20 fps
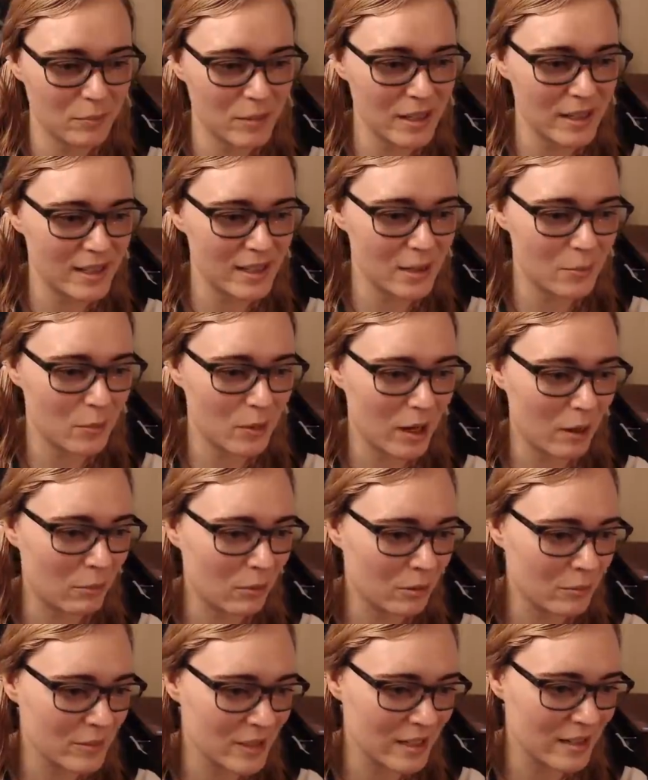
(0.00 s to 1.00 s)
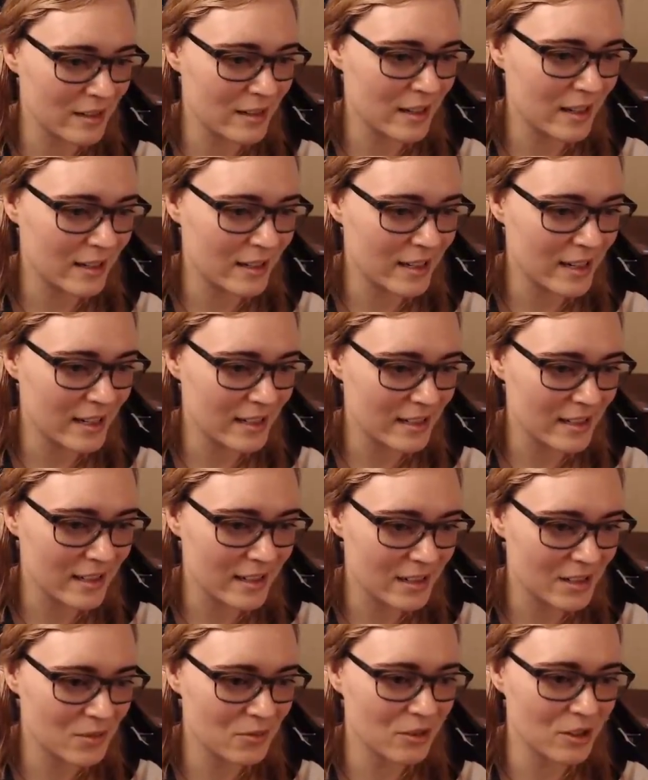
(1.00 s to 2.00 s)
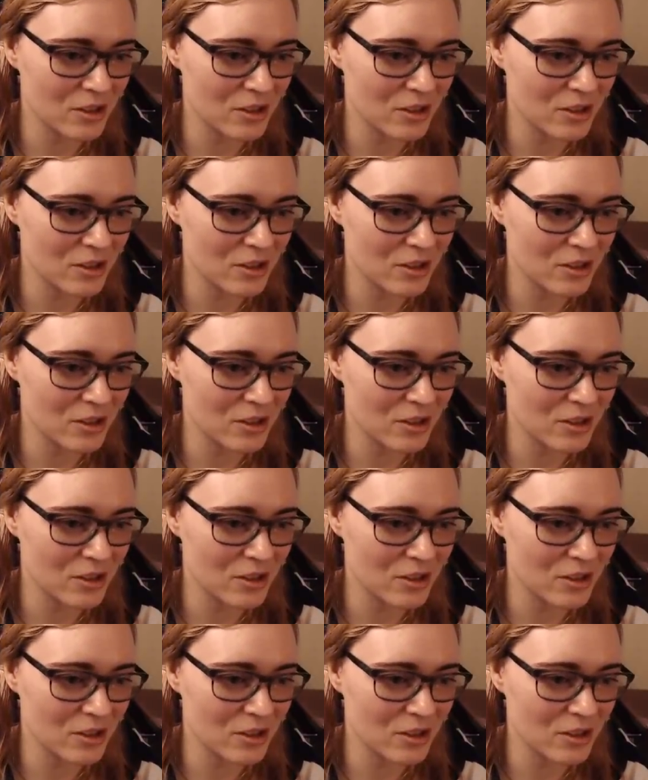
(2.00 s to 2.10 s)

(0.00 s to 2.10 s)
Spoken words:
PC problems, and yes, it is